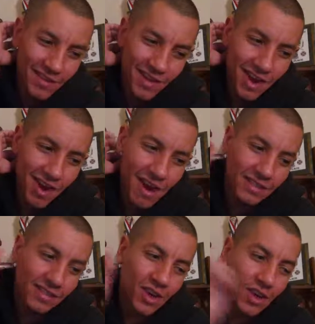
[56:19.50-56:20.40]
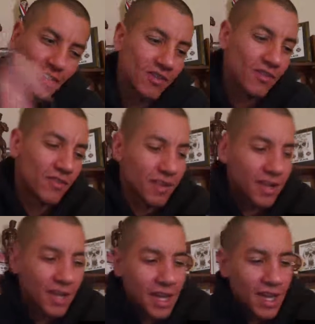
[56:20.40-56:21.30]
right, so
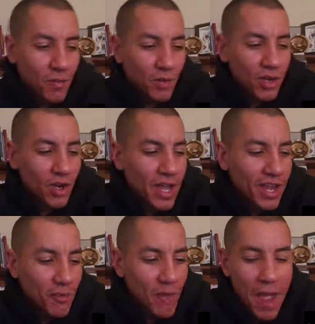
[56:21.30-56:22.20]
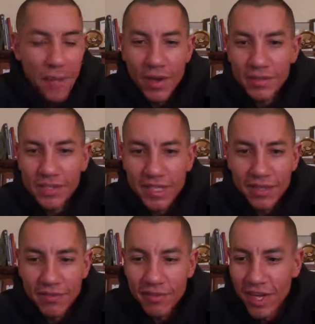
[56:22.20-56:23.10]
we'll go ahead and wrap up,
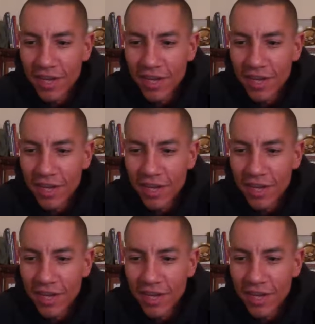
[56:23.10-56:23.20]
Steve.